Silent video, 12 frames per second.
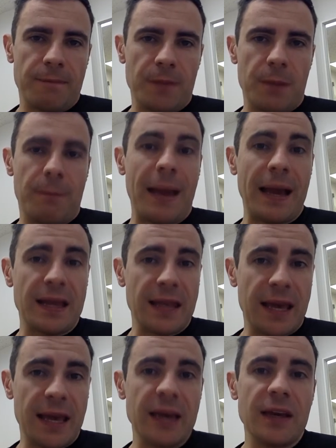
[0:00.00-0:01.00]
back
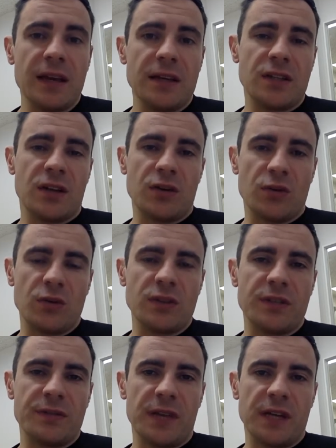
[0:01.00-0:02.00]
leg toe
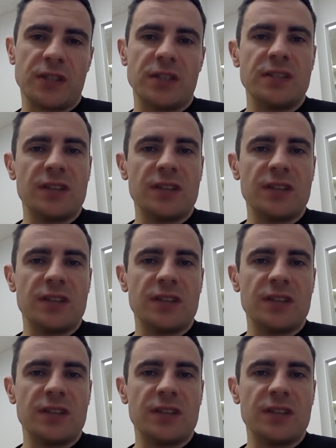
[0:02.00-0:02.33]
dorsiflexion,